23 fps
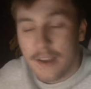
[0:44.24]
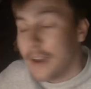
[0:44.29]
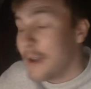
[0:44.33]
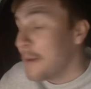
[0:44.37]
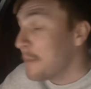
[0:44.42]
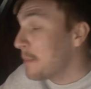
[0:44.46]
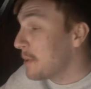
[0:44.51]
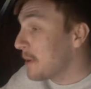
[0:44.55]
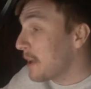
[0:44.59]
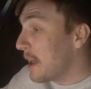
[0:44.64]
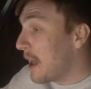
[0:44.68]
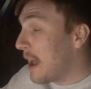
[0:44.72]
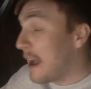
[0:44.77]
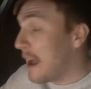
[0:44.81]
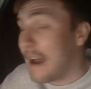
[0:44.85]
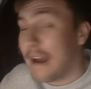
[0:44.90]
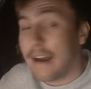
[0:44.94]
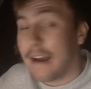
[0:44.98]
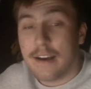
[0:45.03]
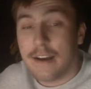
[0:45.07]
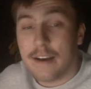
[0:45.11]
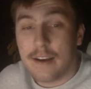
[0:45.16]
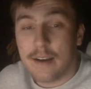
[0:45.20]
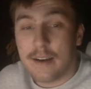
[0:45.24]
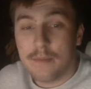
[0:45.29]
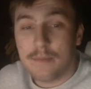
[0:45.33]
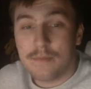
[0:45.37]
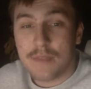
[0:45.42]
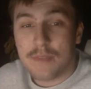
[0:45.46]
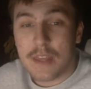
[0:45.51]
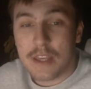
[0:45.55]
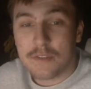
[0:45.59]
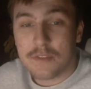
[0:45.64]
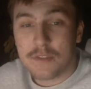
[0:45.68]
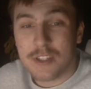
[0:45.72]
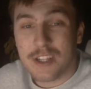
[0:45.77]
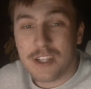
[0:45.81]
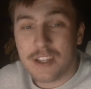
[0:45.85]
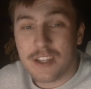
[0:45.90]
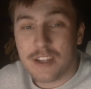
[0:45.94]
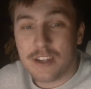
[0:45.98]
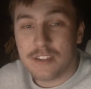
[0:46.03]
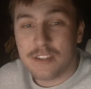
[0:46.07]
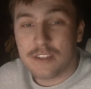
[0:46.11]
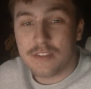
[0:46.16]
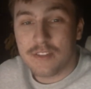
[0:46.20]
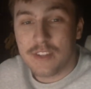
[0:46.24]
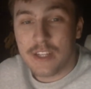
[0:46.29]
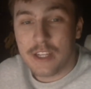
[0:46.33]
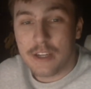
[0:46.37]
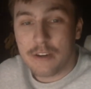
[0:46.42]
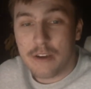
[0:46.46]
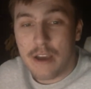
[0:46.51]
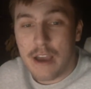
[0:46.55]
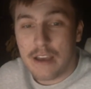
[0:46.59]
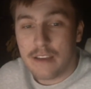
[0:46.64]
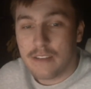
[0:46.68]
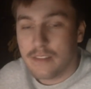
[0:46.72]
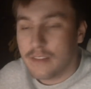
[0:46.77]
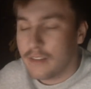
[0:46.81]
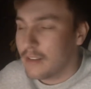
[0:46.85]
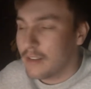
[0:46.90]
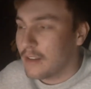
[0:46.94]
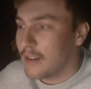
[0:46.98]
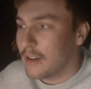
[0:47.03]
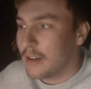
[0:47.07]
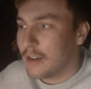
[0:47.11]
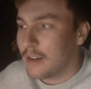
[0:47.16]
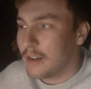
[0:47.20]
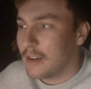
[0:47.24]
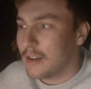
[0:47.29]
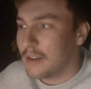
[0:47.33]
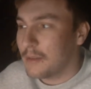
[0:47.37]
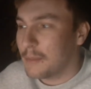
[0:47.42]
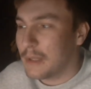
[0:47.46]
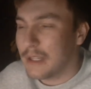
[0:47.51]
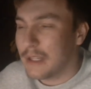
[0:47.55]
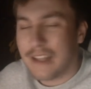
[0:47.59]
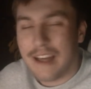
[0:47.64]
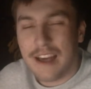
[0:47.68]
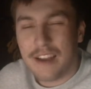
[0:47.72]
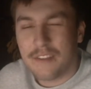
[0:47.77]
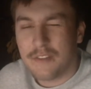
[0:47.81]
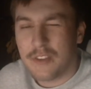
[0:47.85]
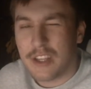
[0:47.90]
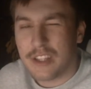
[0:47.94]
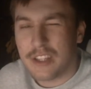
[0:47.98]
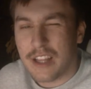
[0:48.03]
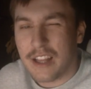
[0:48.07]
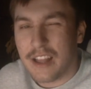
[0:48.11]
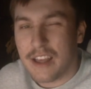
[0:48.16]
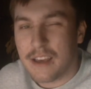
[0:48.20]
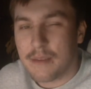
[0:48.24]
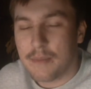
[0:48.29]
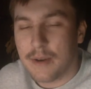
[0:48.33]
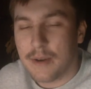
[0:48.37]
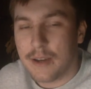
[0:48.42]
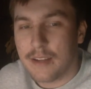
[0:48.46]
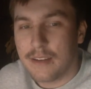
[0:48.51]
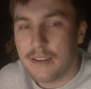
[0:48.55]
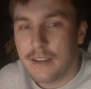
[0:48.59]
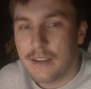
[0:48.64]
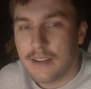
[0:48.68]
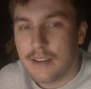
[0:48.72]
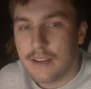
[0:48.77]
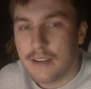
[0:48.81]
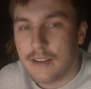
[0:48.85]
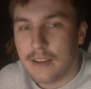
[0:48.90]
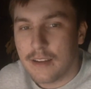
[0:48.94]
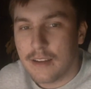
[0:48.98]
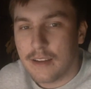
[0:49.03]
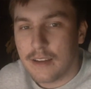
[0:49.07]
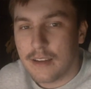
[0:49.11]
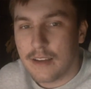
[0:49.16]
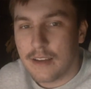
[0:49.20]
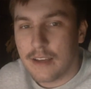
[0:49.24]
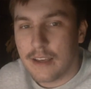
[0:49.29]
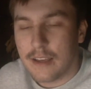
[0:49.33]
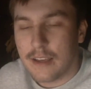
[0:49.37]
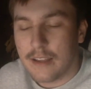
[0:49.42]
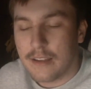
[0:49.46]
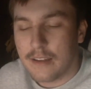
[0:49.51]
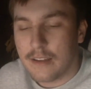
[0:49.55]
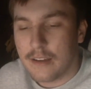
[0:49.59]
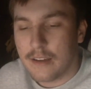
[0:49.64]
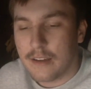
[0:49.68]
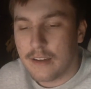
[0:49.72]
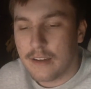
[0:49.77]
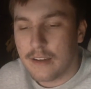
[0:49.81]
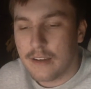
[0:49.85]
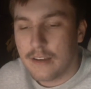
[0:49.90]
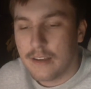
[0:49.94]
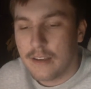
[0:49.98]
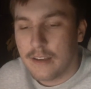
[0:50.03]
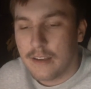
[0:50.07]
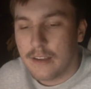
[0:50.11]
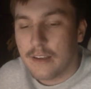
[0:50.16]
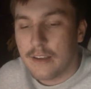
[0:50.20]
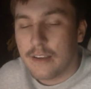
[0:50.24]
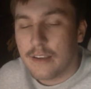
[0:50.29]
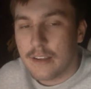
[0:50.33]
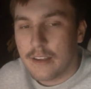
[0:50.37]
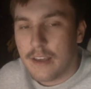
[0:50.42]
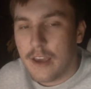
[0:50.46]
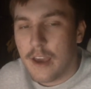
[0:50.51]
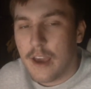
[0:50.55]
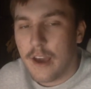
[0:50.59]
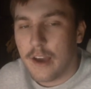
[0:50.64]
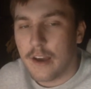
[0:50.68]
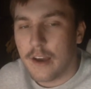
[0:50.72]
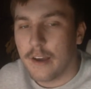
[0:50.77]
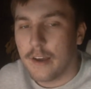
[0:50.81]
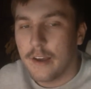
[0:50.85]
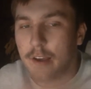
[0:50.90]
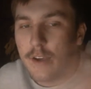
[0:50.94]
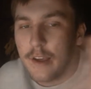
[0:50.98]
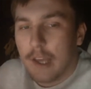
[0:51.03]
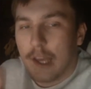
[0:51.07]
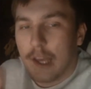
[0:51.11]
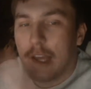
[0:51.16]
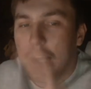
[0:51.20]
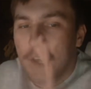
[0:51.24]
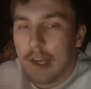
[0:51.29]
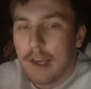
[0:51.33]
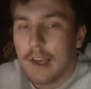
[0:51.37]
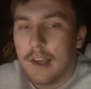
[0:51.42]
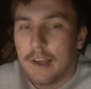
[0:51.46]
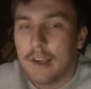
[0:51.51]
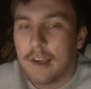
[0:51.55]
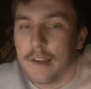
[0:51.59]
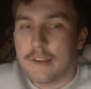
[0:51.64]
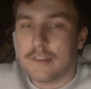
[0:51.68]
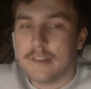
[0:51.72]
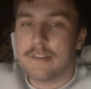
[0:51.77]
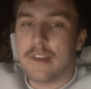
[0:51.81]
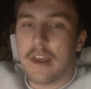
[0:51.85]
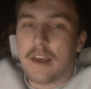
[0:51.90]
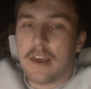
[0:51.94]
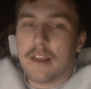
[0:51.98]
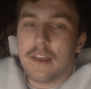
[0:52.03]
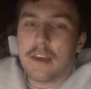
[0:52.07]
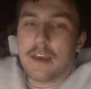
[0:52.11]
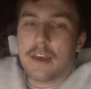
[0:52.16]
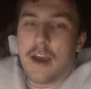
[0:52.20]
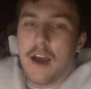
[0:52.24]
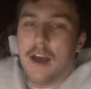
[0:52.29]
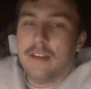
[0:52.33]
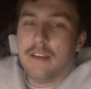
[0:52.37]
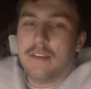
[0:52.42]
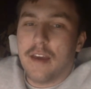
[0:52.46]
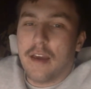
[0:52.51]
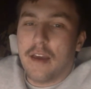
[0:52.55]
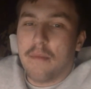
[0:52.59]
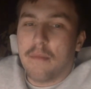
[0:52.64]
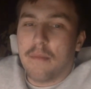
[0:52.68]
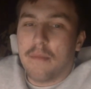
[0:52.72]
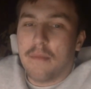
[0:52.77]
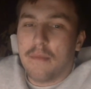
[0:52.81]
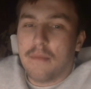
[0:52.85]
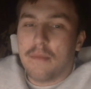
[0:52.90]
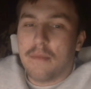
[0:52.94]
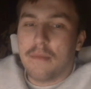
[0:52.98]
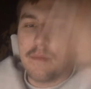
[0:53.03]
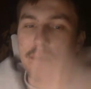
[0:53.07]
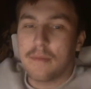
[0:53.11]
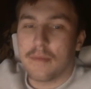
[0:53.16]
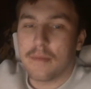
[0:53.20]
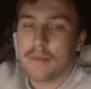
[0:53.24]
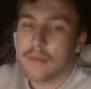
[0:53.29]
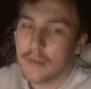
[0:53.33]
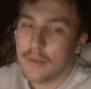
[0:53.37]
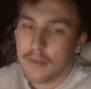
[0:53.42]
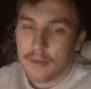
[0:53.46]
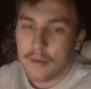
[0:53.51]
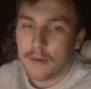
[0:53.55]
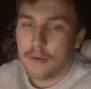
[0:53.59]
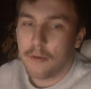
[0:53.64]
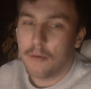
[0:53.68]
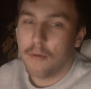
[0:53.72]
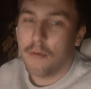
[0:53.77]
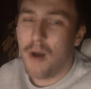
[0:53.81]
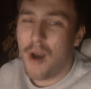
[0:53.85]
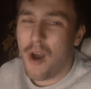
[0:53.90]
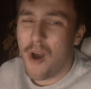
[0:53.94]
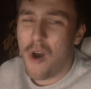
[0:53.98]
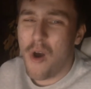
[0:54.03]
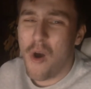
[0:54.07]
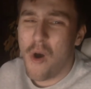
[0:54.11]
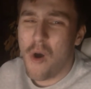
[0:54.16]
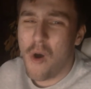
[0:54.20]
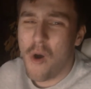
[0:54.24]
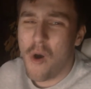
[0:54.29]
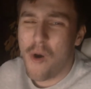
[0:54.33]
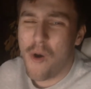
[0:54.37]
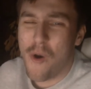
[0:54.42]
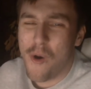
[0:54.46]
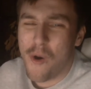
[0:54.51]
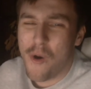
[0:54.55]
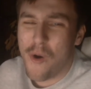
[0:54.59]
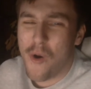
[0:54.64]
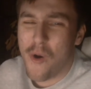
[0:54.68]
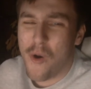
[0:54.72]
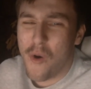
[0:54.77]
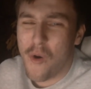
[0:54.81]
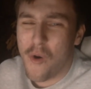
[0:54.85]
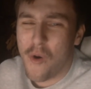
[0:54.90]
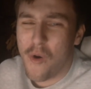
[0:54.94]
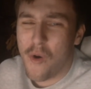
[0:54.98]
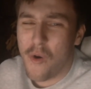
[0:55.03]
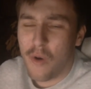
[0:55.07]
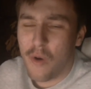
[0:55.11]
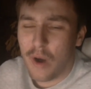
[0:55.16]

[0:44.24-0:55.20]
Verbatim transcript: But yeah, um, thanks for clicking on this video, guys. Uh, mean a lot if you hit that like button. And uh, yeah, daily content. Woo!